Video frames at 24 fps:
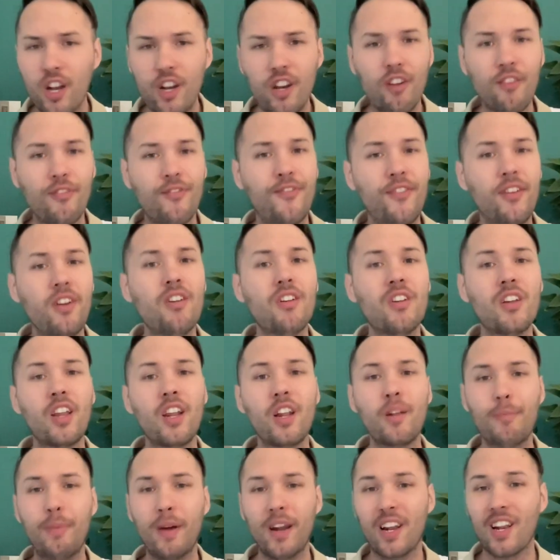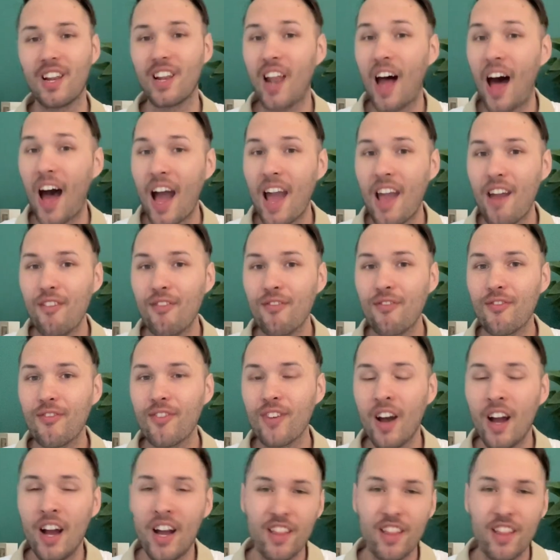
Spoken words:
You'll feel a little bit of life.